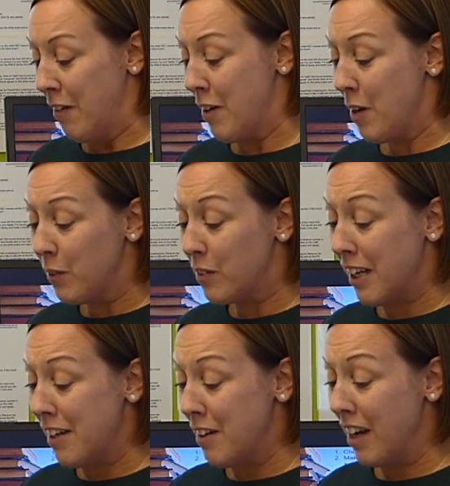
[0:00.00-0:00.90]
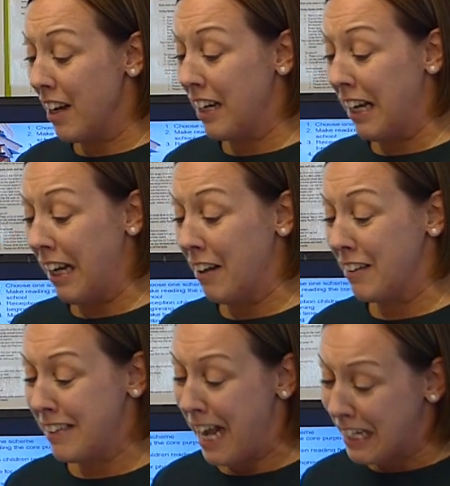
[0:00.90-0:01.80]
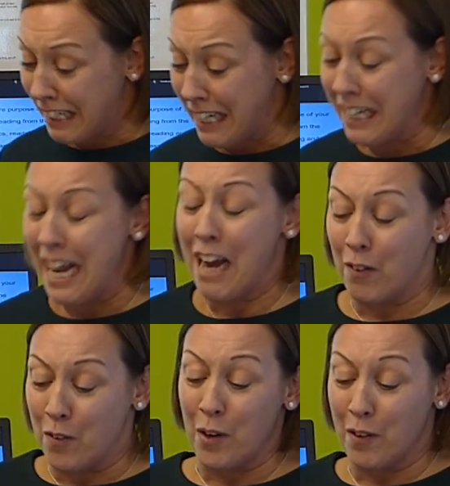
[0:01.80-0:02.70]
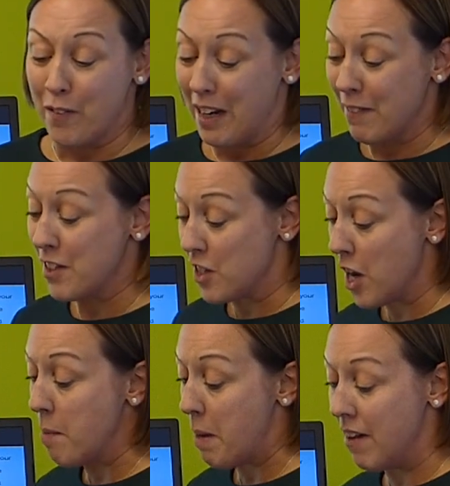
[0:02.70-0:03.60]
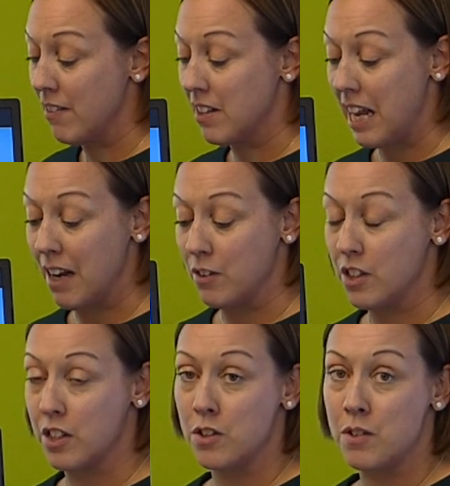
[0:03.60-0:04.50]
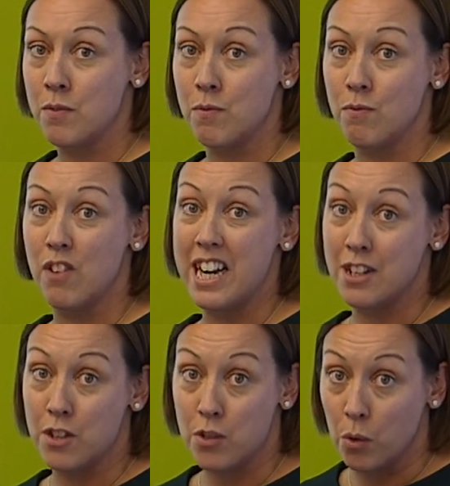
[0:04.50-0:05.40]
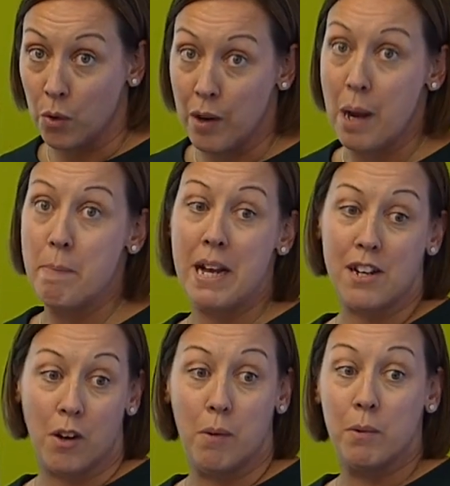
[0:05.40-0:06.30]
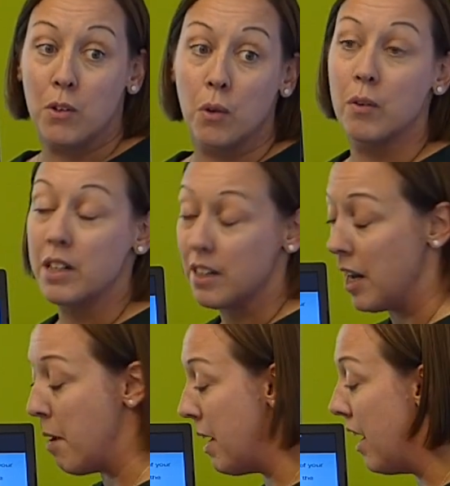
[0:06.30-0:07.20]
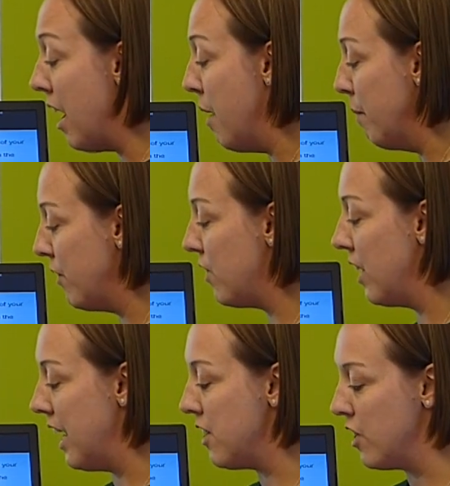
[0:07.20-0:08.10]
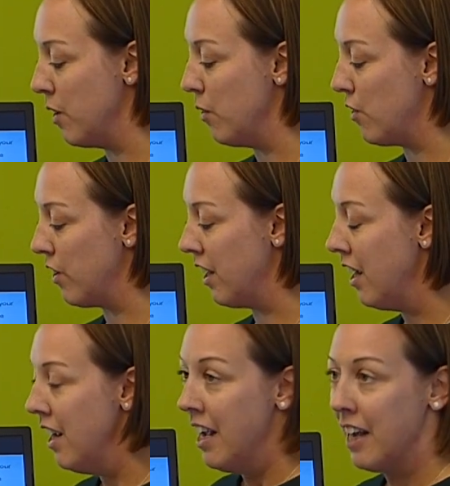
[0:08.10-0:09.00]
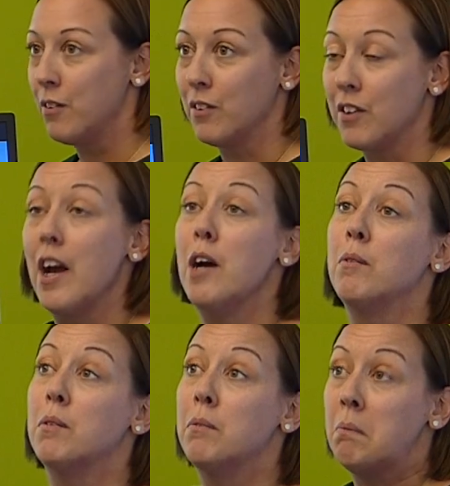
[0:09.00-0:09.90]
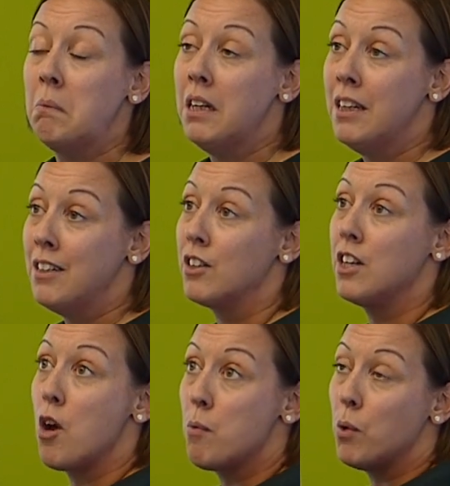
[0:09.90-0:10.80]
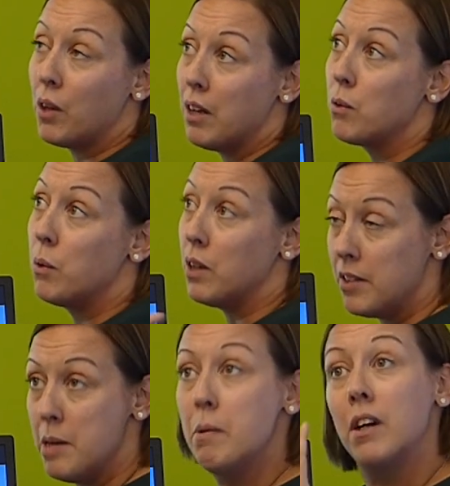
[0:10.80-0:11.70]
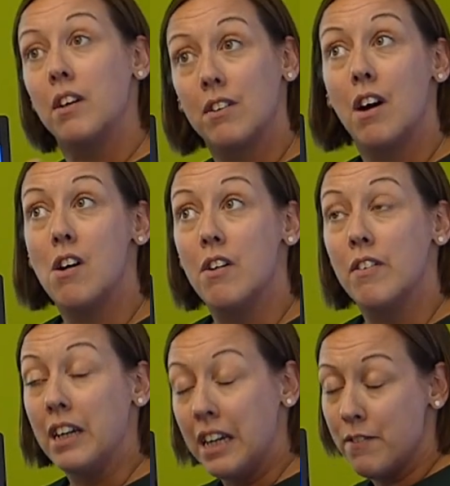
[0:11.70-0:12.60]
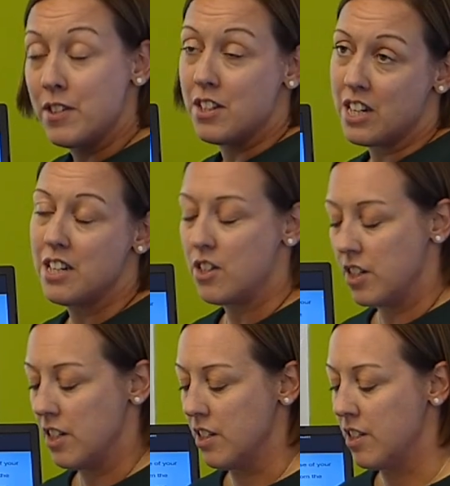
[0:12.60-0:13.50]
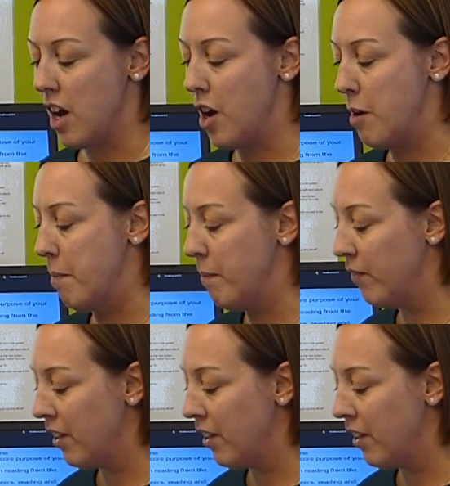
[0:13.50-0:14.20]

We also, sadly, now quite often have to show parents how to read a story, a bedtime story to their children, and also help them to know what those quality books are and give suggestions home.